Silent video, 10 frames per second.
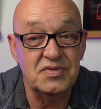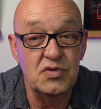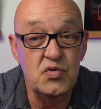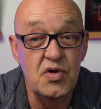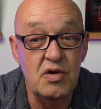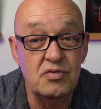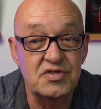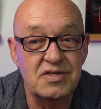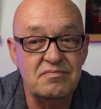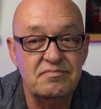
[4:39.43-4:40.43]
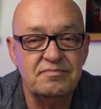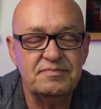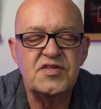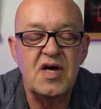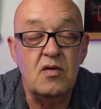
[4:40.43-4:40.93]
Who knows?
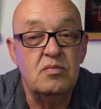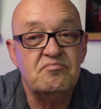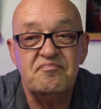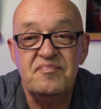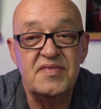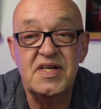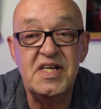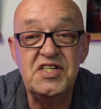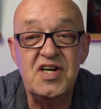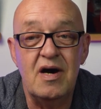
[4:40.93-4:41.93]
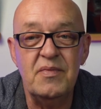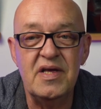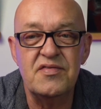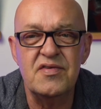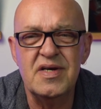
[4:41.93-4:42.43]
So the DJI
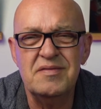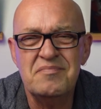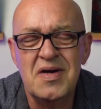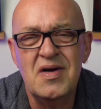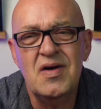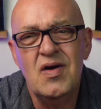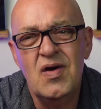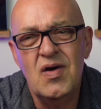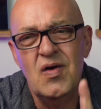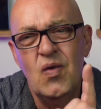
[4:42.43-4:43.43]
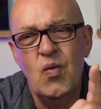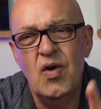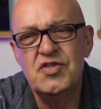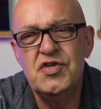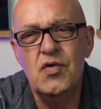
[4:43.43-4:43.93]
Mini 3,
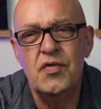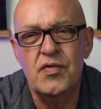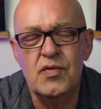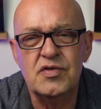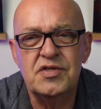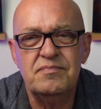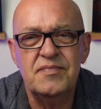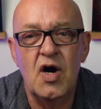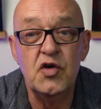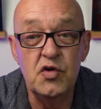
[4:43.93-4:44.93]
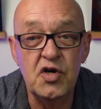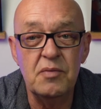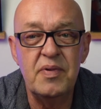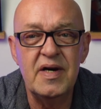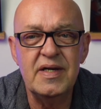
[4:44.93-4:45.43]
what's your thoughts? Are you going
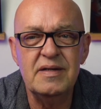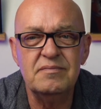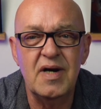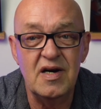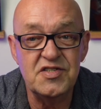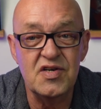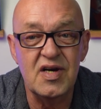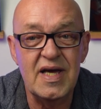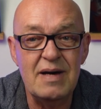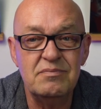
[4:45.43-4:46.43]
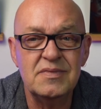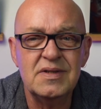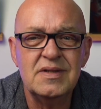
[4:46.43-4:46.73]
to buy it? I certainly am.